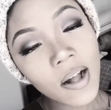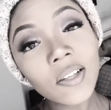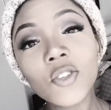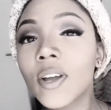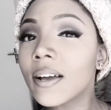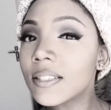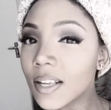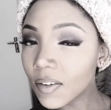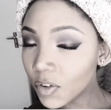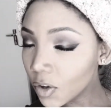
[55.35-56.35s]
So guys,
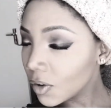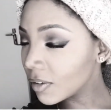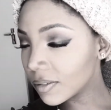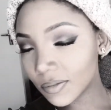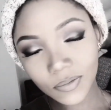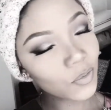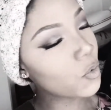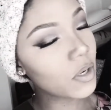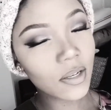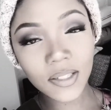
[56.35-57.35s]
if you
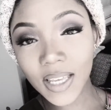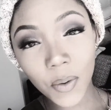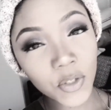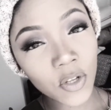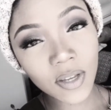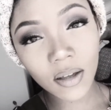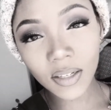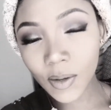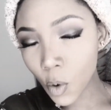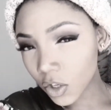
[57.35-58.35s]
want to see how it turns out,
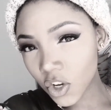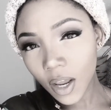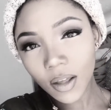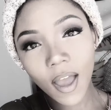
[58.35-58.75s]
keep watching.